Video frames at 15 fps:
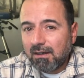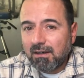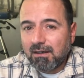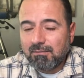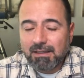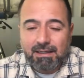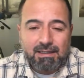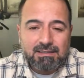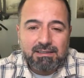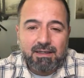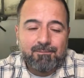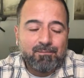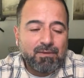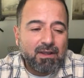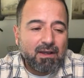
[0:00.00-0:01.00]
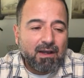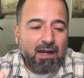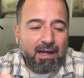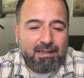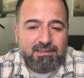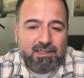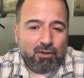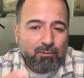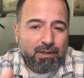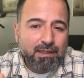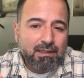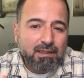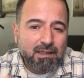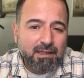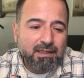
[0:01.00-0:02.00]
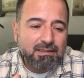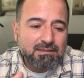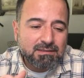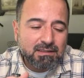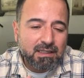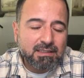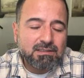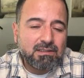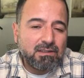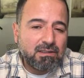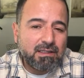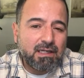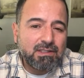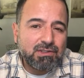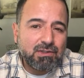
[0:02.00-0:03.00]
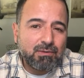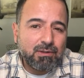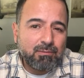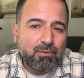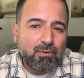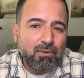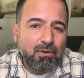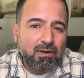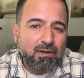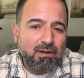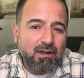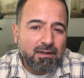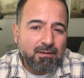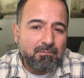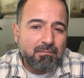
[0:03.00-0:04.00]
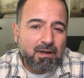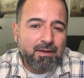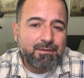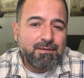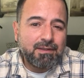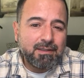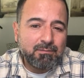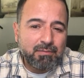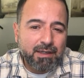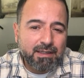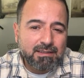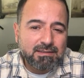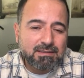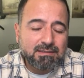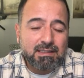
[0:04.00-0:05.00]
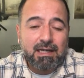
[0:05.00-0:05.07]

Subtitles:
Like I said, I tell my clients, let's look at your report on a monthly basis.